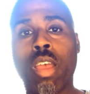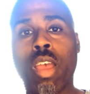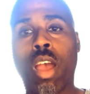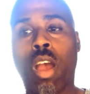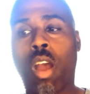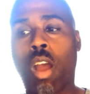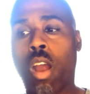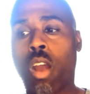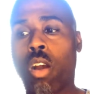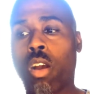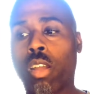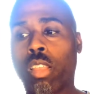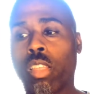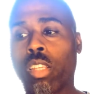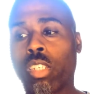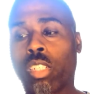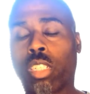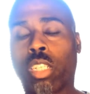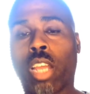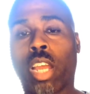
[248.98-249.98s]
are on
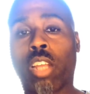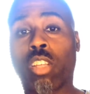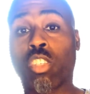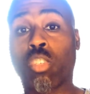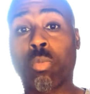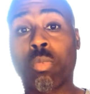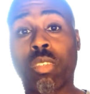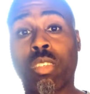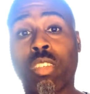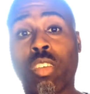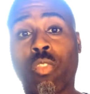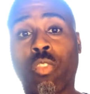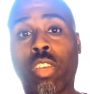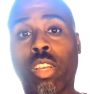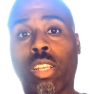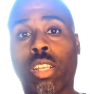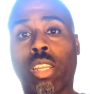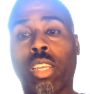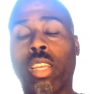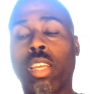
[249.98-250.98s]
this channel
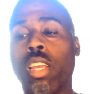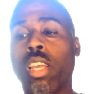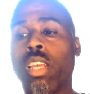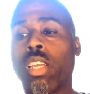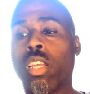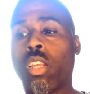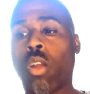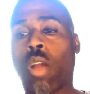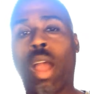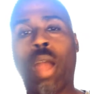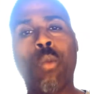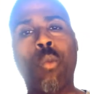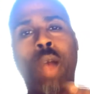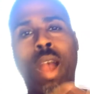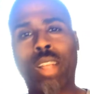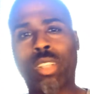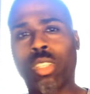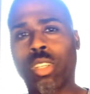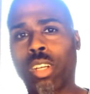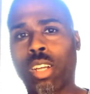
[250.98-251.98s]
specifically. I
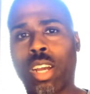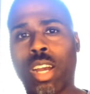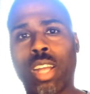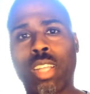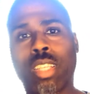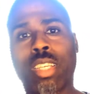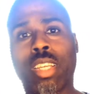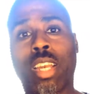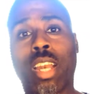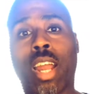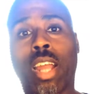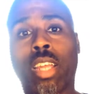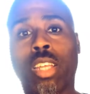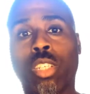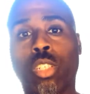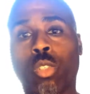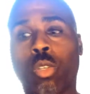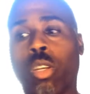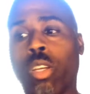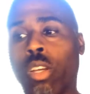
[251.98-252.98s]
watch your content and I
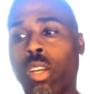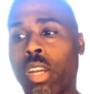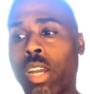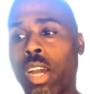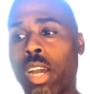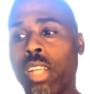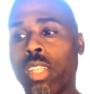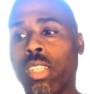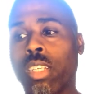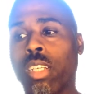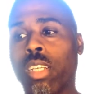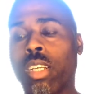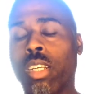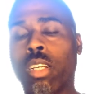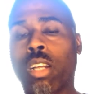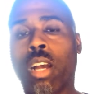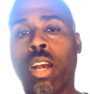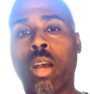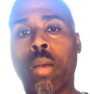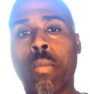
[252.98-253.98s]
enjoy your content.
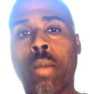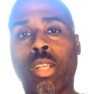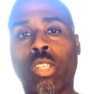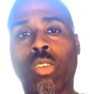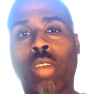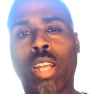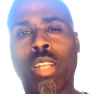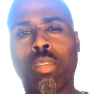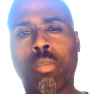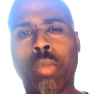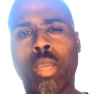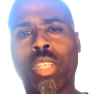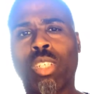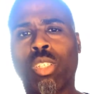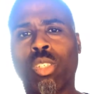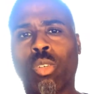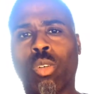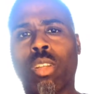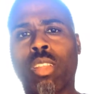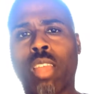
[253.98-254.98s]
I try to make
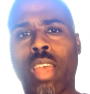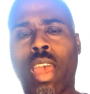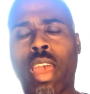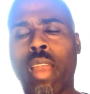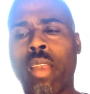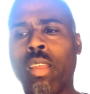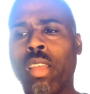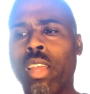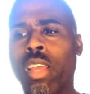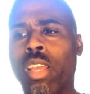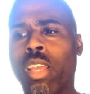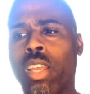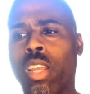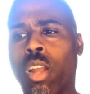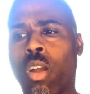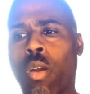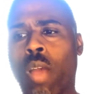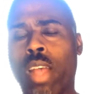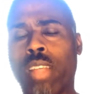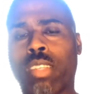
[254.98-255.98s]
sure that,
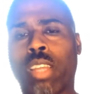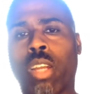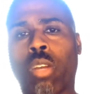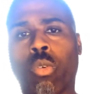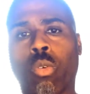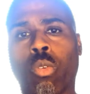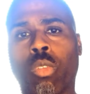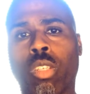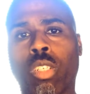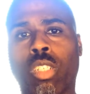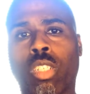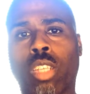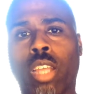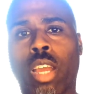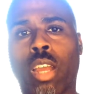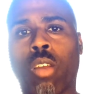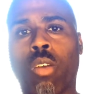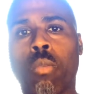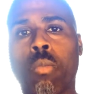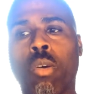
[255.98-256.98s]
as I grew this
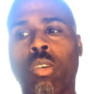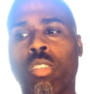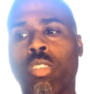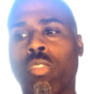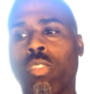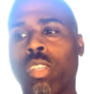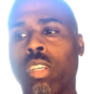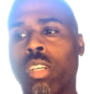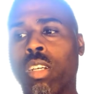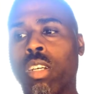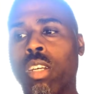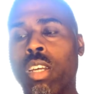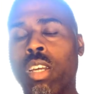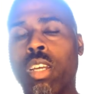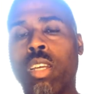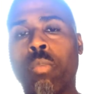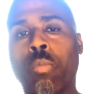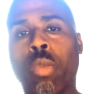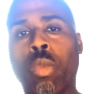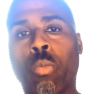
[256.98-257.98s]
channel, most of the
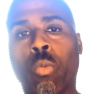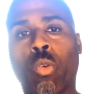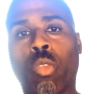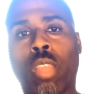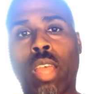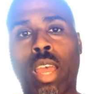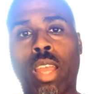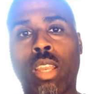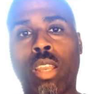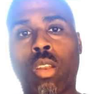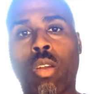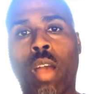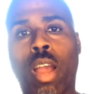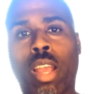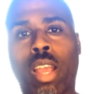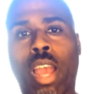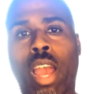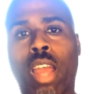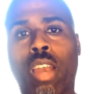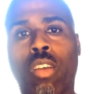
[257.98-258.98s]
people that, I
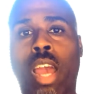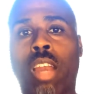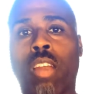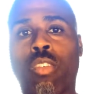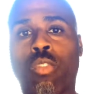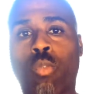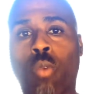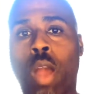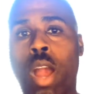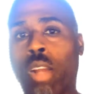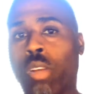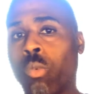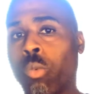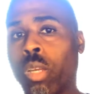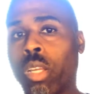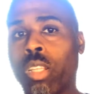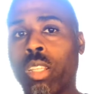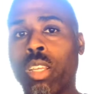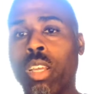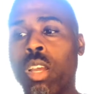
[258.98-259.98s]
kind of have rocked
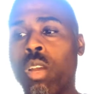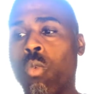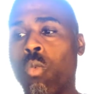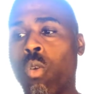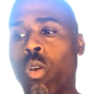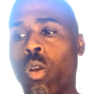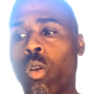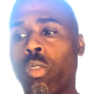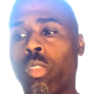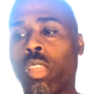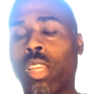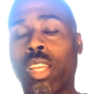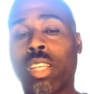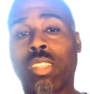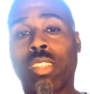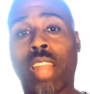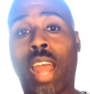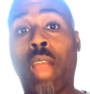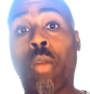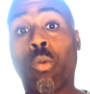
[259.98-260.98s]
with were
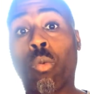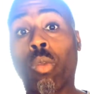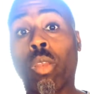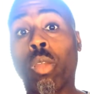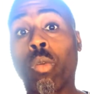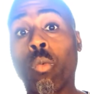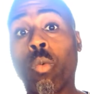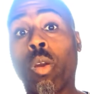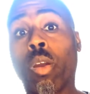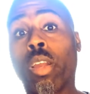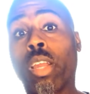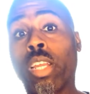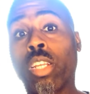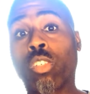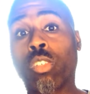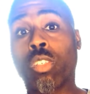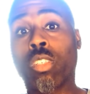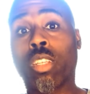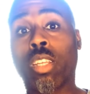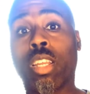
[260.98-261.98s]
things that I really were
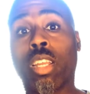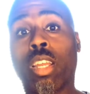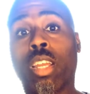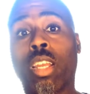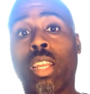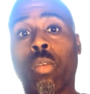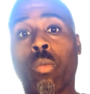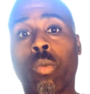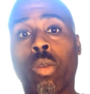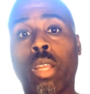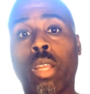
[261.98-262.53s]
interested in and